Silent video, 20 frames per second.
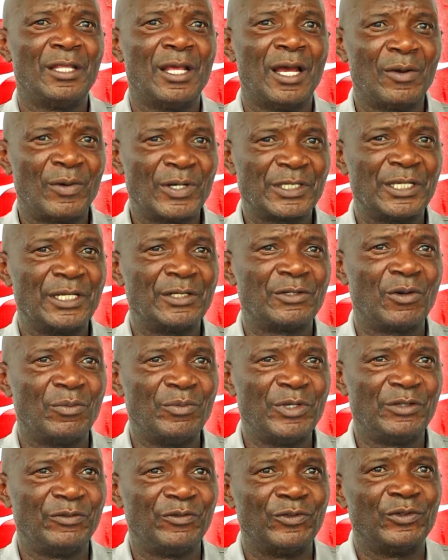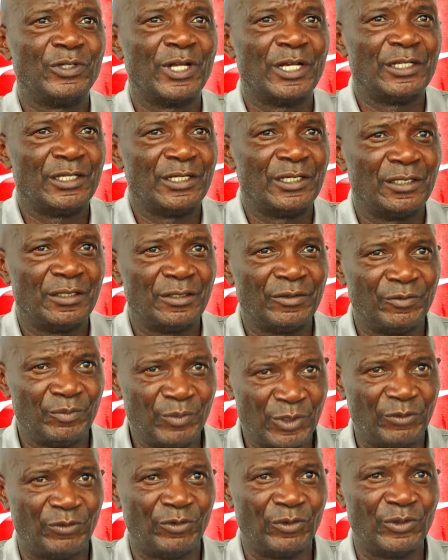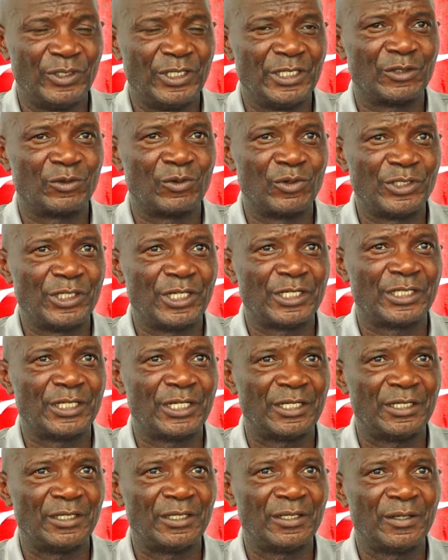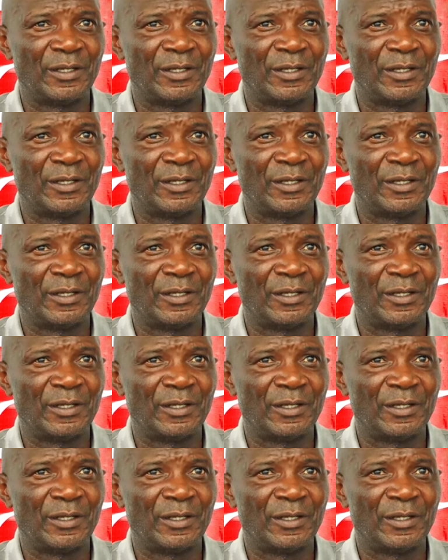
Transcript: our central midfield is congested.